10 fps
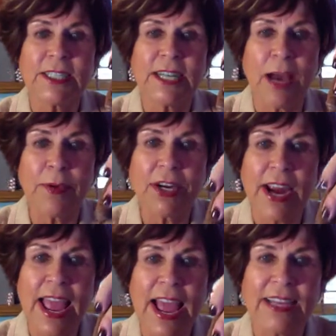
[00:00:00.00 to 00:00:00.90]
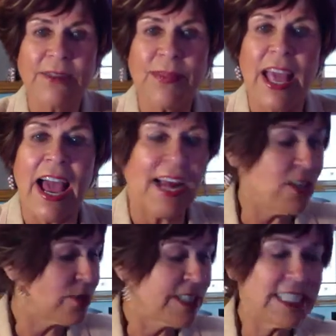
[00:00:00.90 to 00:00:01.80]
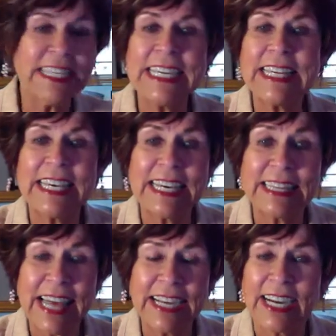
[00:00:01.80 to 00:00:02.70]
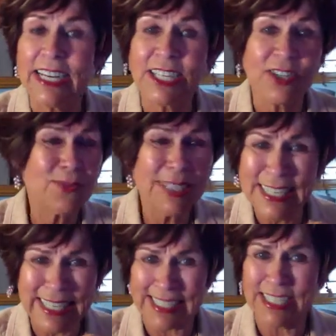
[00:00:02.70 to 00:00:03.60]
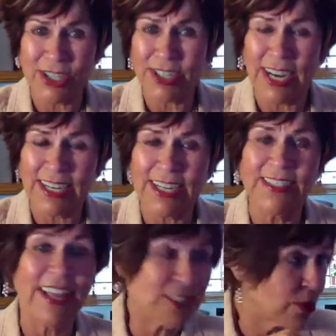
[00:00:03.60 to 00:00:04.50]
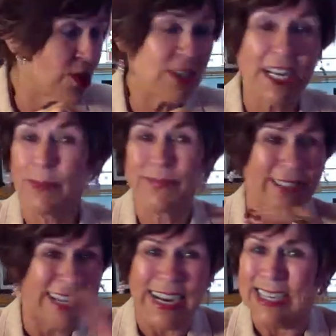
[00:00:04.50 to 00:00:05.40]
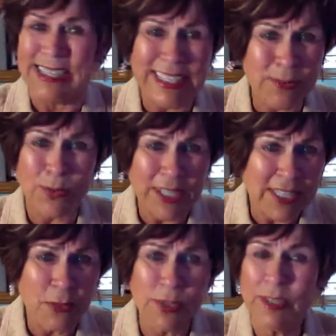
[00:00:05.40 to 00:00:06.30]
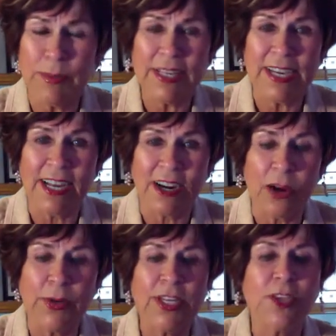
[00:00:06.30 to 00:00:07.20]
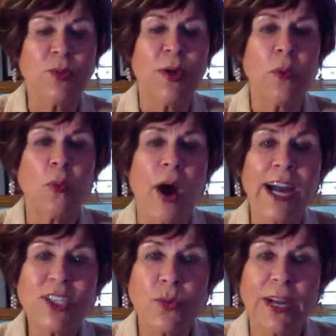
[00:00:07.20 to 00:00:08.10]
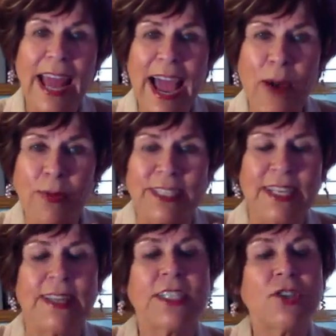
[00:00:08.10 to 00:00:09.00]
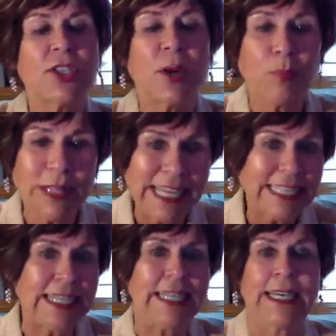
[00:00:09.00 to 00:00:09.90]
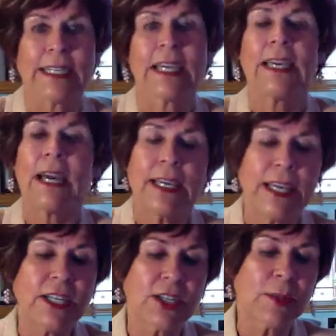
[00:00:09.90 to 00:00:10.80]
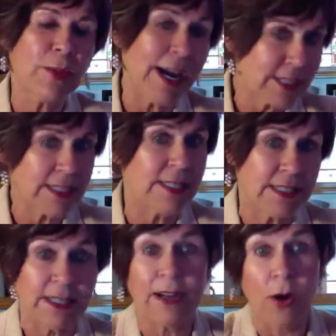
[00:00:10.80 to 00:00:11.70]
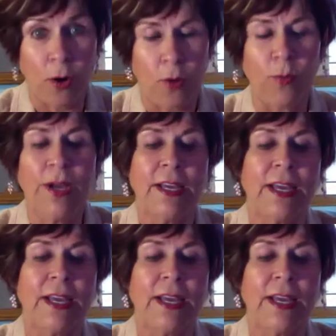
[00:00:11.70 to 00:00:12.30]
the top of your hand, and you can see that that color really isn't your color, and that's what you tell them. This really wouldn't be the color I would use, but watch what happens. And then you start blending it. Again, you're going to practice this at home.